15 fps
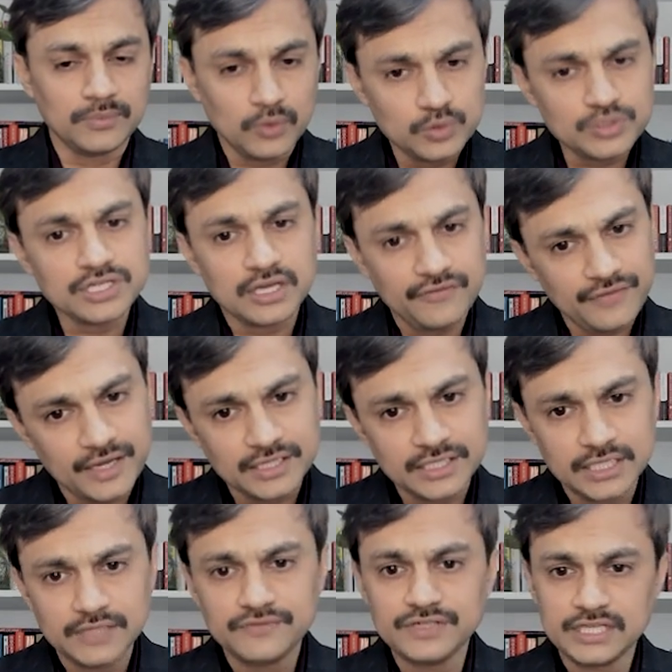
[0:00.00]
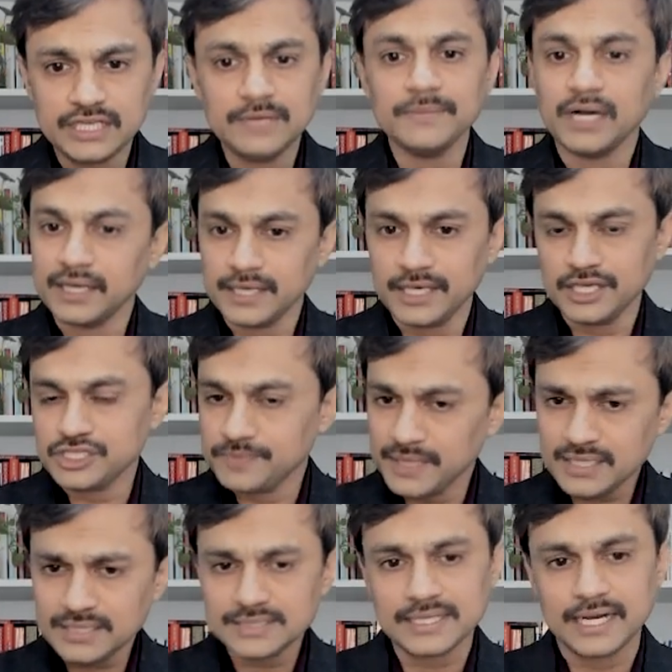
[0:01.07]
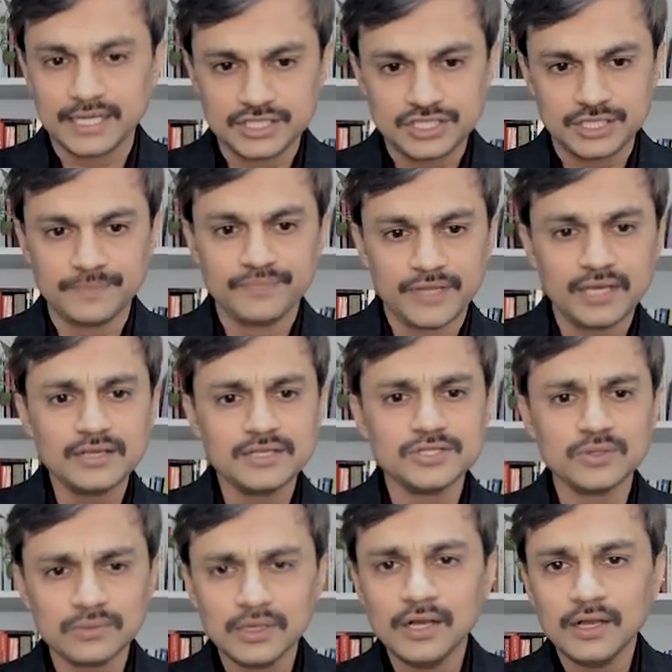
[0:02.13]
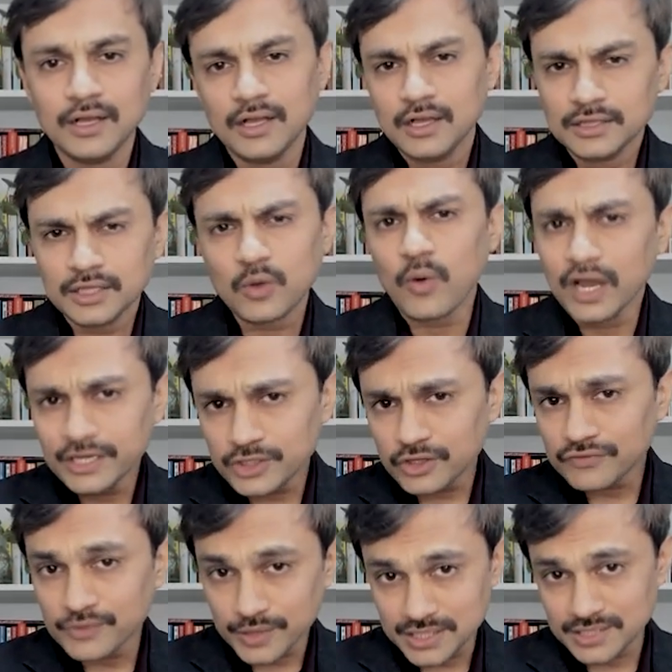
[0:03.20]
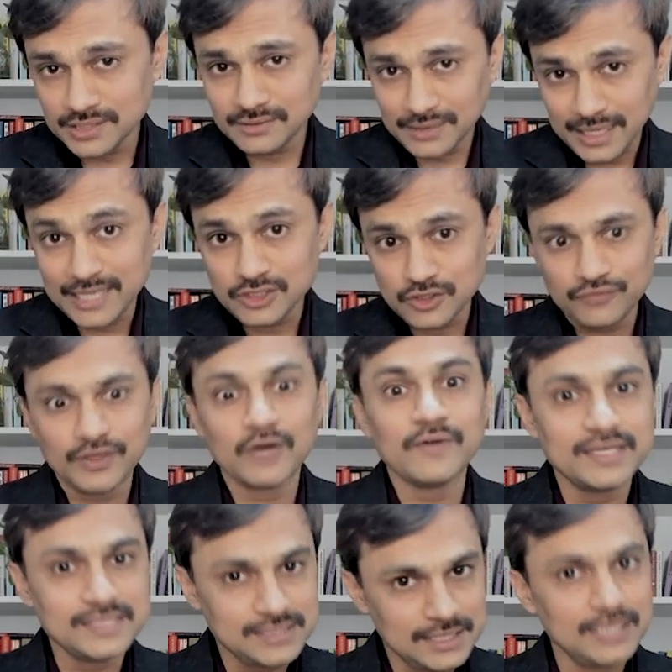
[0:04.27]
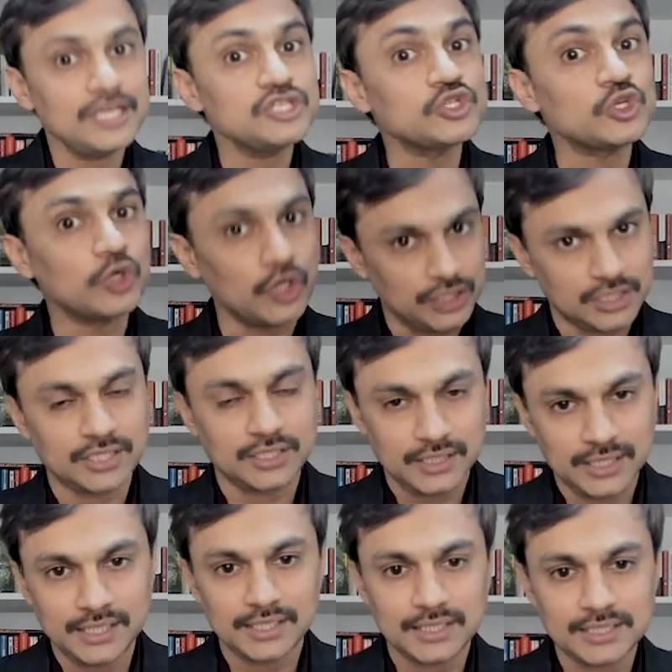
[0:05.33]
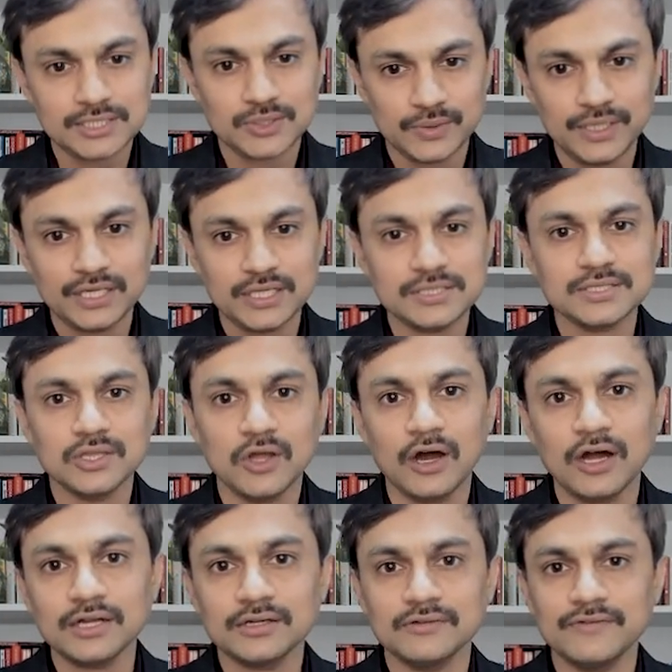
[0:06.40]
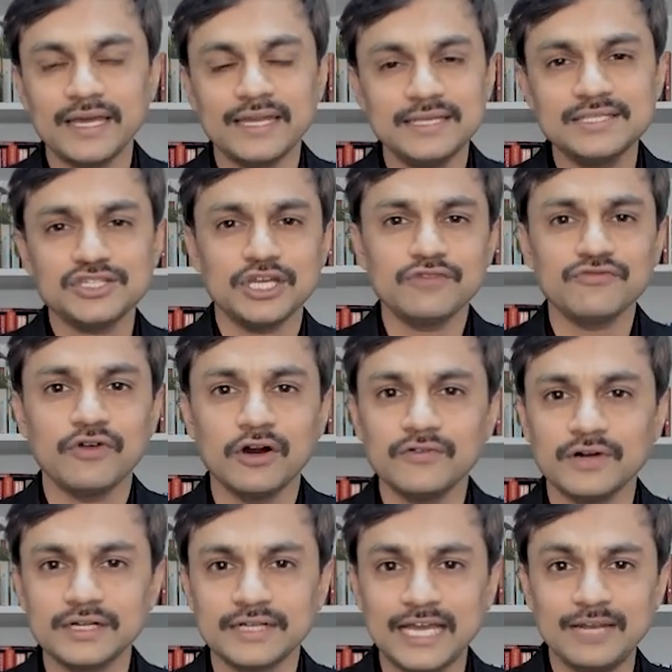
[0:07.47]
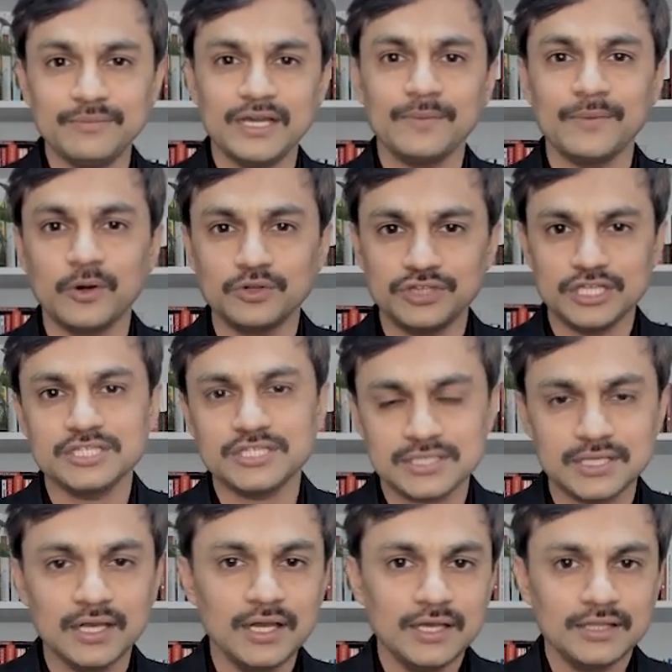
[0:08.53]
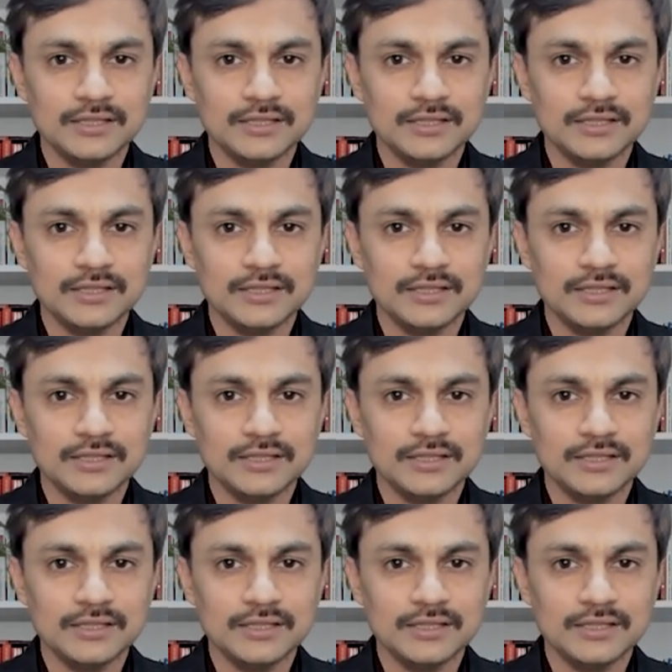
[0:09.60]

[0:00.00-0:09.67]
the most effective team engagement strategy. Yeah? So the quality of question as of now I see is good. So it is not very straightforward. Tell me about this